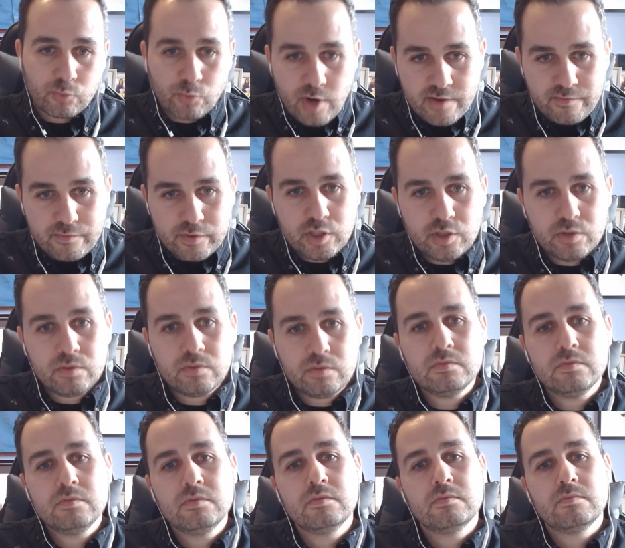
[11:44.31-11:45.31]

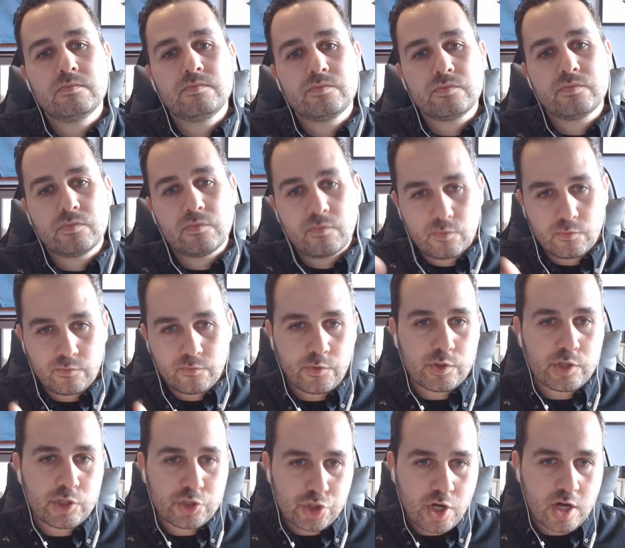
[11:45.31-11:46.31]
revenue
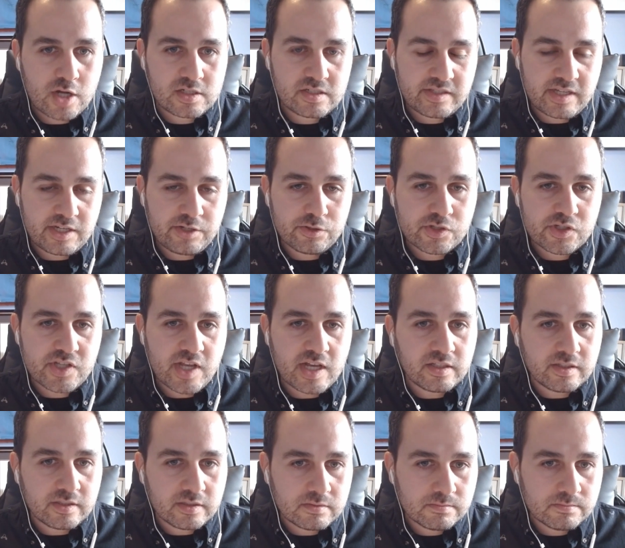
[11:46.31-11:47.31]
for the chocolate that you're
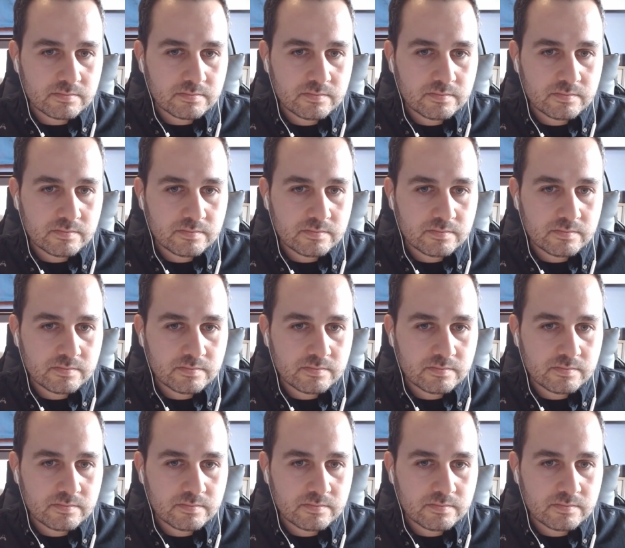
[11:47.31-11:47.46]
selling?